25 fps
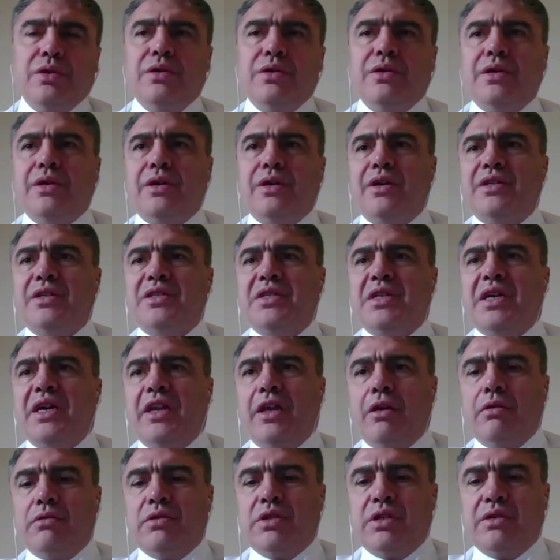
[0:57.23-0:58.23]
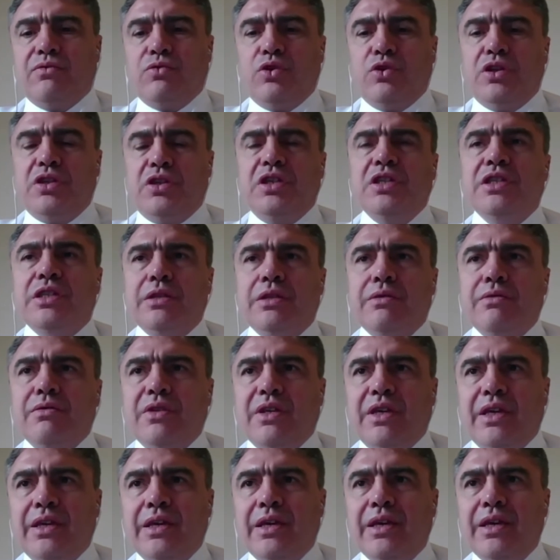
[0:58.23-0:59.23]
And since Mr.
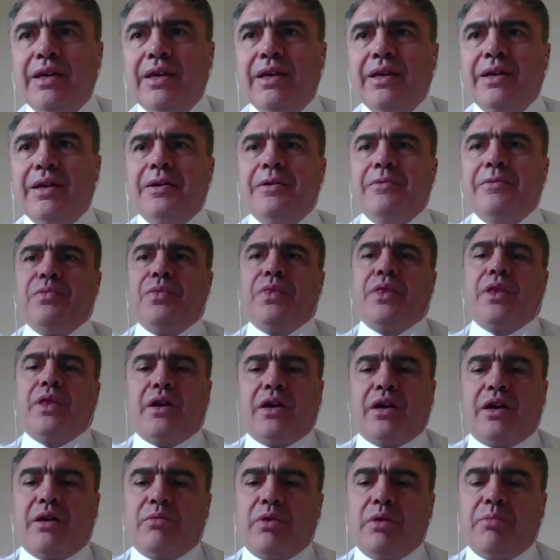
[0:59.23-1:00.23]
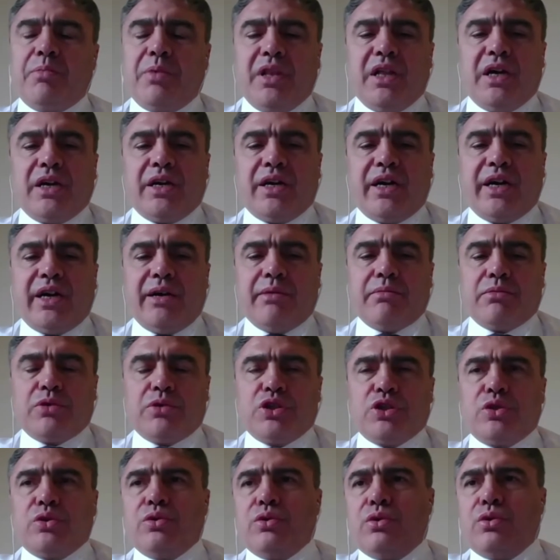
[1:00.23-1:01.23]
Taras considered that that is
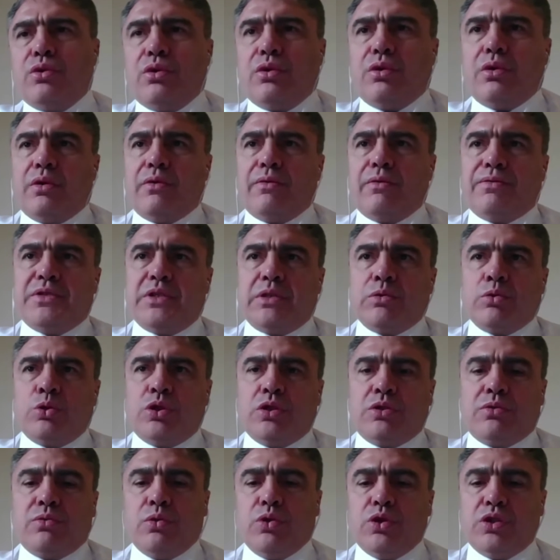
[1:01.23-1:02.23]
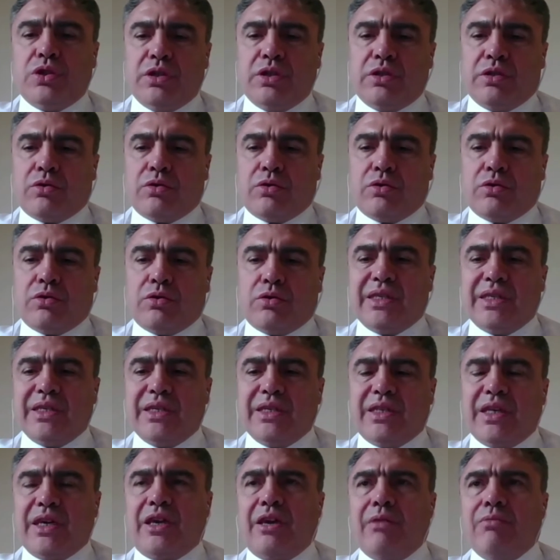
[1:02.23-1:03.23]
the only, most
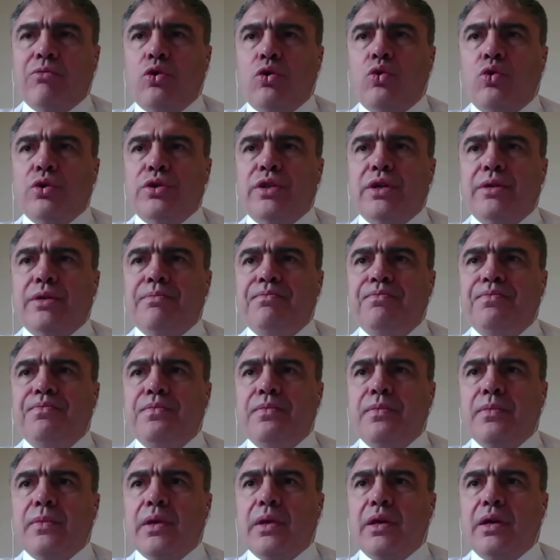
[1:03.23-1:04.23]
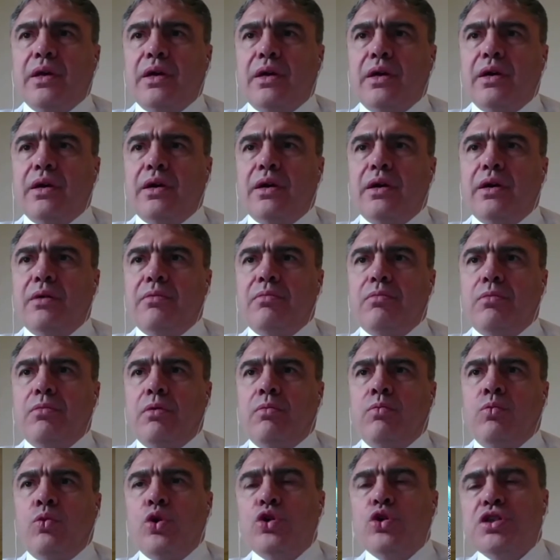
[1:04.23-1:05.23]
probably the only possible step,
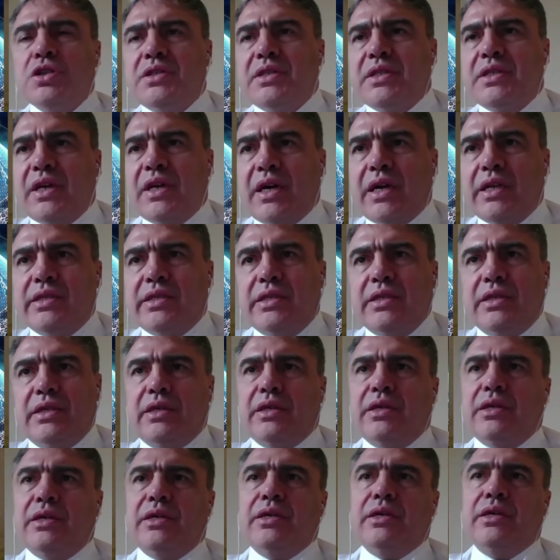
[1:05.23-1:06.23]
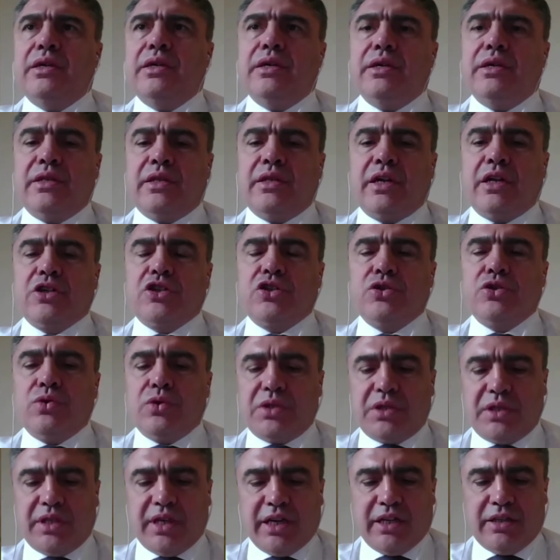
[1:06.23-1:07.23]
we do believe that in the current
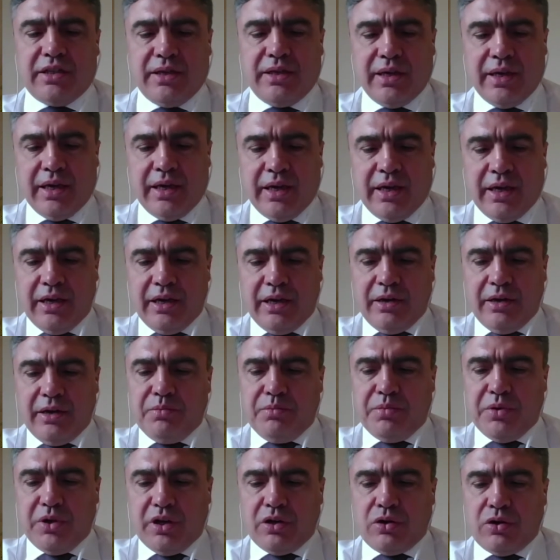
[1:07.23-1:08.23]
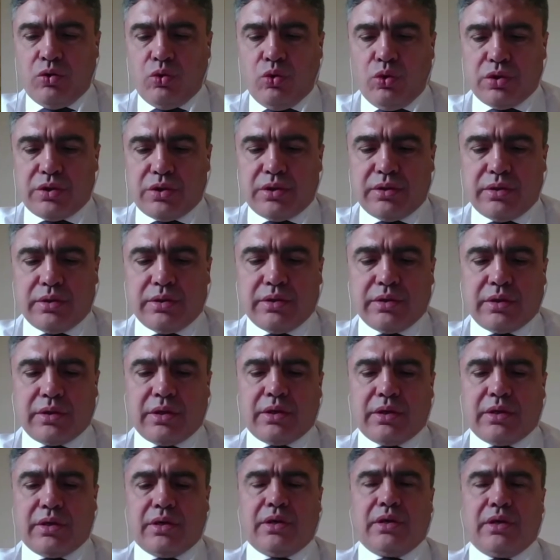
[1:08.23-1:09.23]
situation, such a step
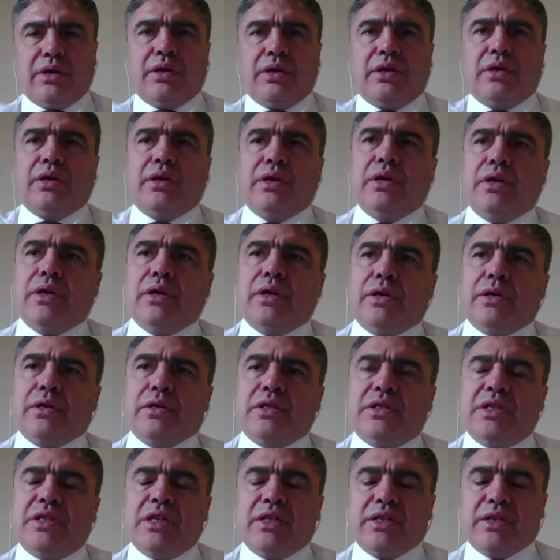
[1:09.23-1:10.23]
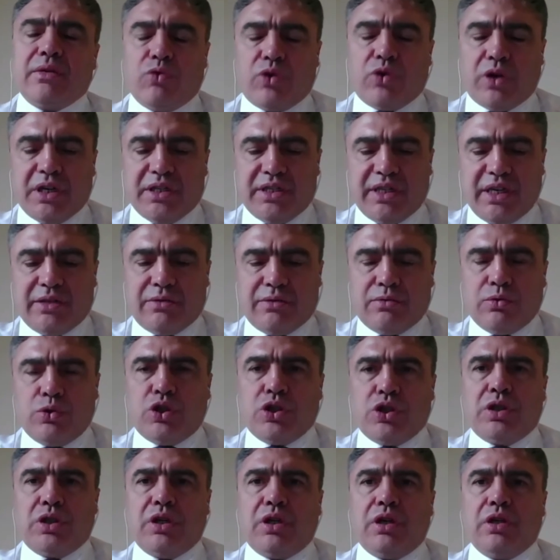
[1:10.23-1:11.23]
can be and must be
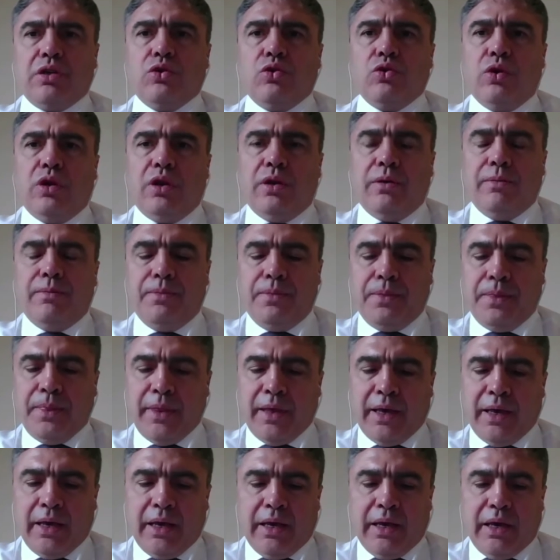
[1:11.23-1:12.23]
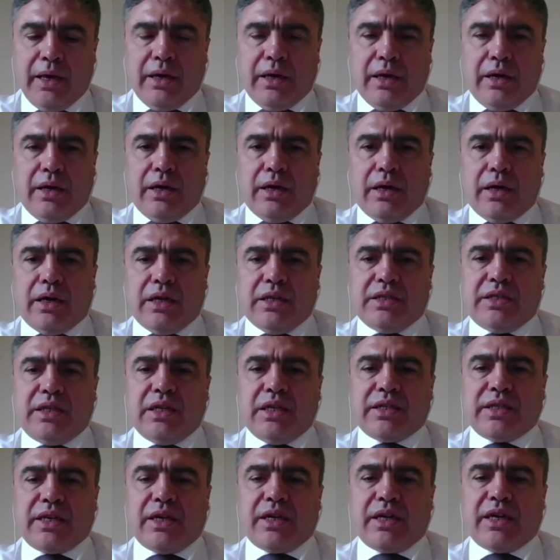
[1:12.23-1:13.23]
transitioned to
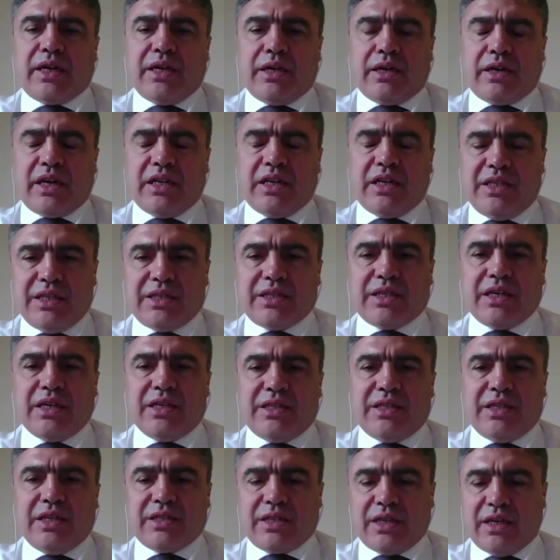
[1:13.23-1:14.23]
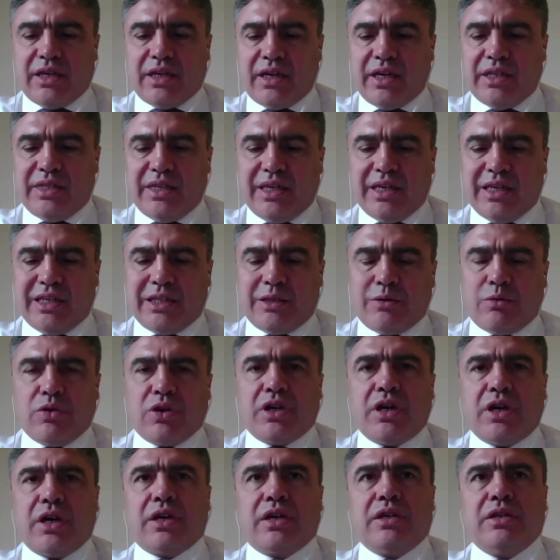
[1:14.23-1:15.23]
agriculture 4.0.
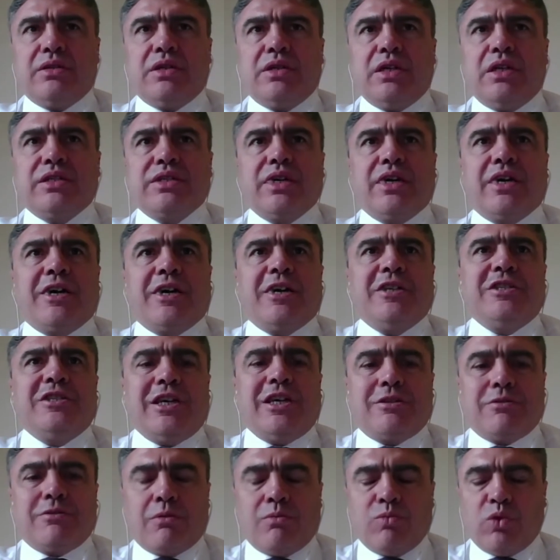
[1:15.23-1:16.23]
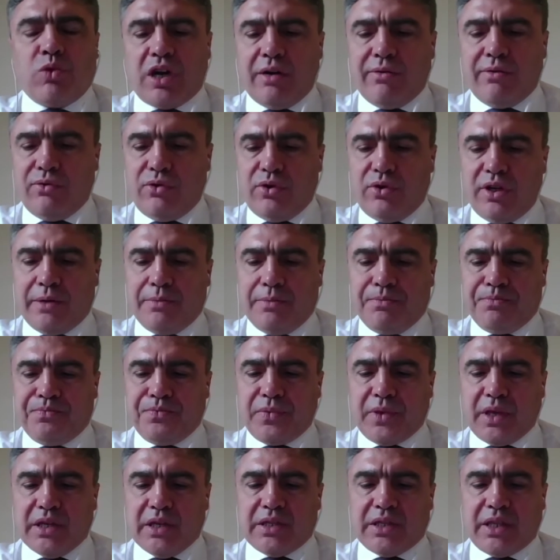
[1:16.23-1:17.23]
Russian agriculture,
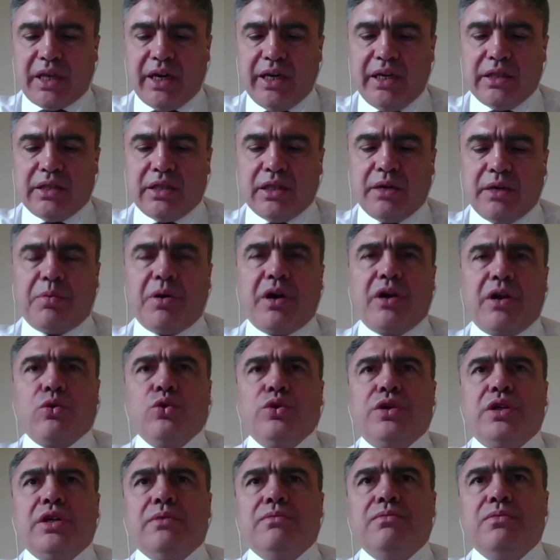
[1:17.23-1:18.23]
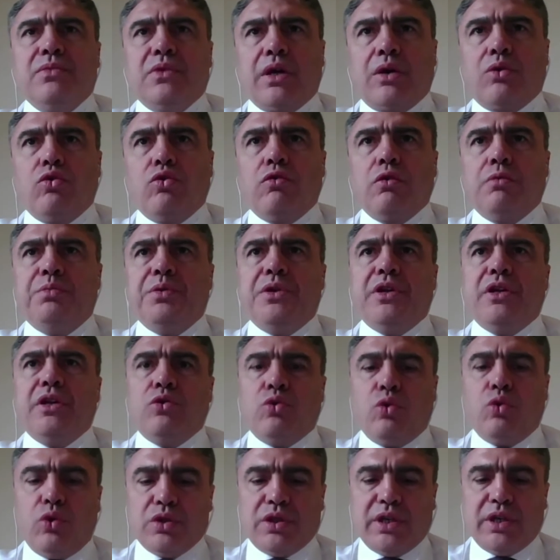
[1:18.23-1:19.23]
as the global agriculture,
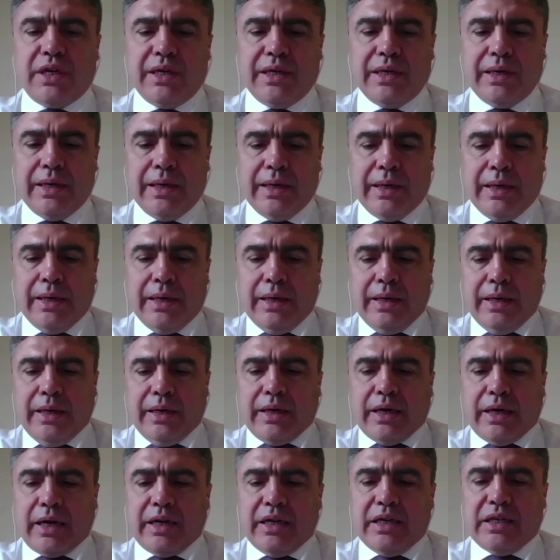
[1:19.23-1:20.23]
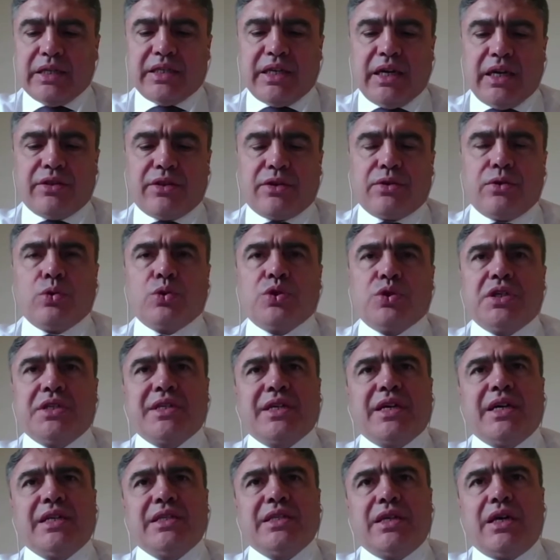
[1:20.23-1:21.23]
really stayed on the threshold
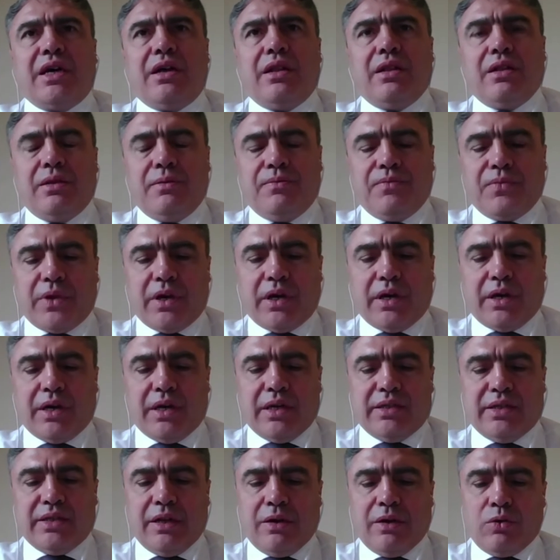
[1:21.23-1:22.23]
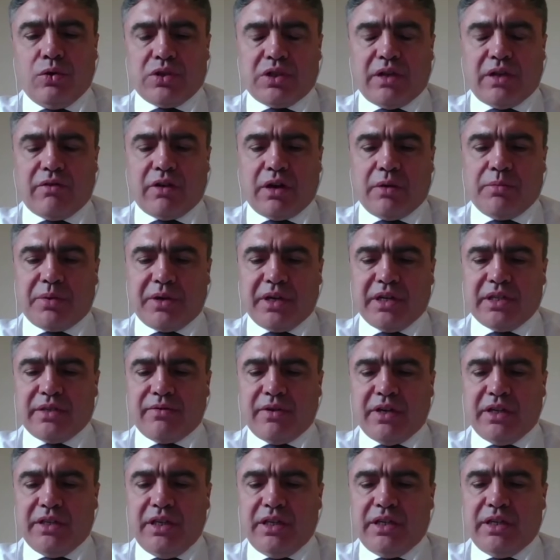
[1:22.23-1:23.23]
of this transition. And as
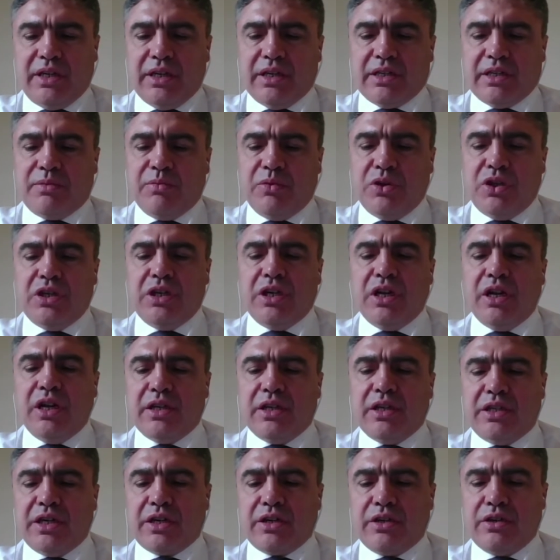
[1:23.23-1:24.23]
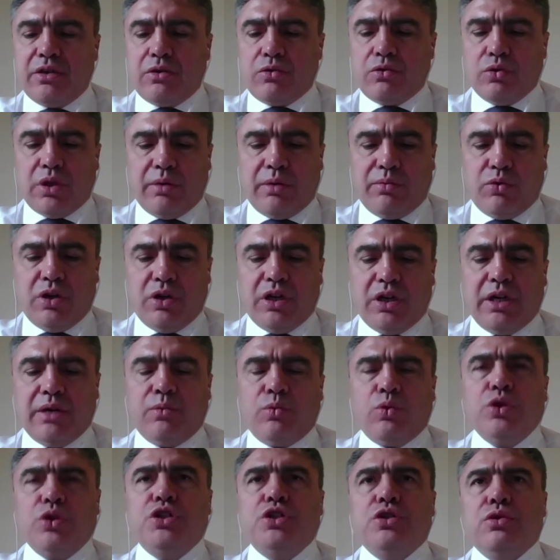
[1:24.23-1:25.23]
Alexander mentioned, the agricultural
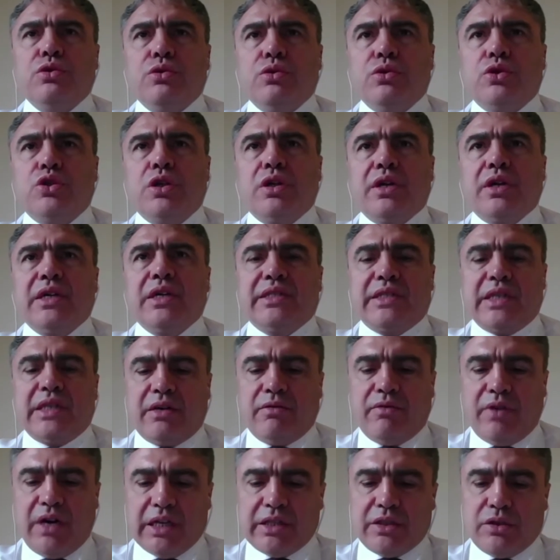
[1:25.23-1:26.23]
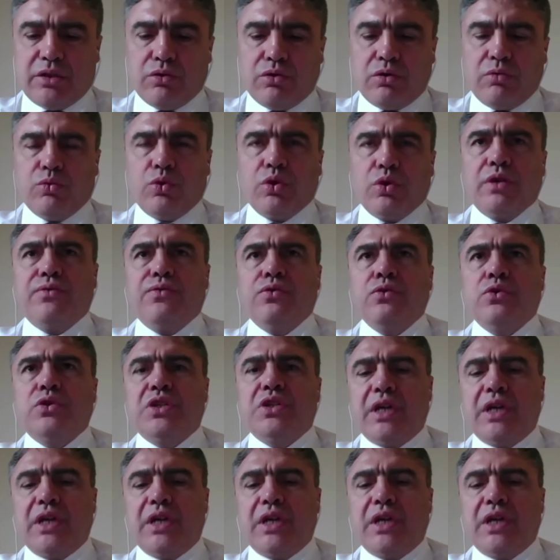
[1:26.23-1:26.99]
producers have already shifted